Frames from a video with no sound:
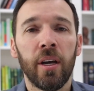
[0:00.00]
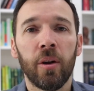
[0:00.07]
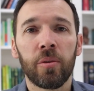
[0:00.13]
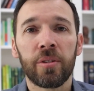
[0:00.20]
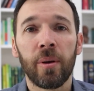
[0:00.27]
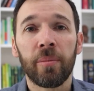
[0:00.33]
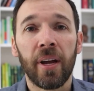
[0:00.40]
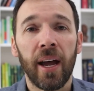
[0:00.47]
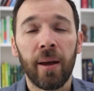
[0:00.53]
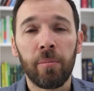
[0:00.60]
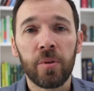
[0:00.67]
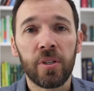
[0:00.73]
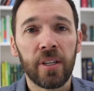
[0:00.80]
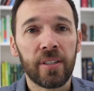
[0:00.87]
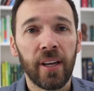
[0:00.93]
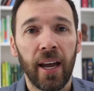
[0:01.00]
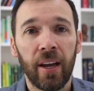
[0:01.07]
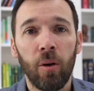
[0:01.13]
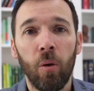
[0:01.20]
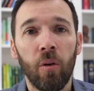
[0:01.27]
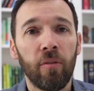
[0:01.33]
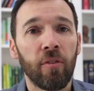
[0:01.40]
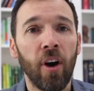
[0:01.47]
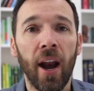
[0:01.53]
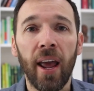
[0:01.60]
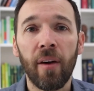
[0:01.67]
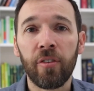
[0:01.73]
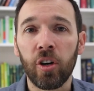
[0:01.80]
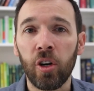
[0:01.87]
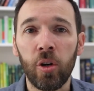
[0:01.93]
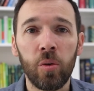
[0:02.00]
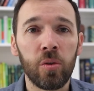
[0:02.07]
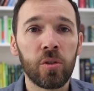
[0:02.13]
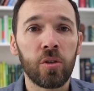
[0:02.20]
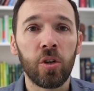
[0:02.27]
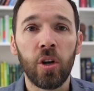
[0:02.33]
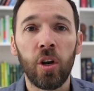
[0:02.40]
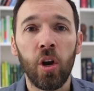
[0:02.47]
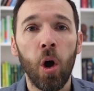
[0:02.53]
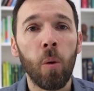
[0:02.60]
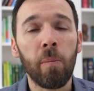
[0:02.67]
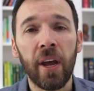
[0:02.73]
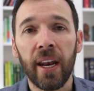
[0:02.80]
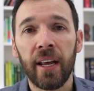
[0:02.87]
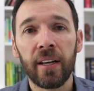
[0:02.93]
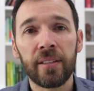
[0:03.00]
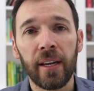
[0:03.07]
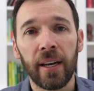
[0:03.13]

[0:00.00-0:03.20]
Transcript: sometimes it's like Friday afternoons, no meetings.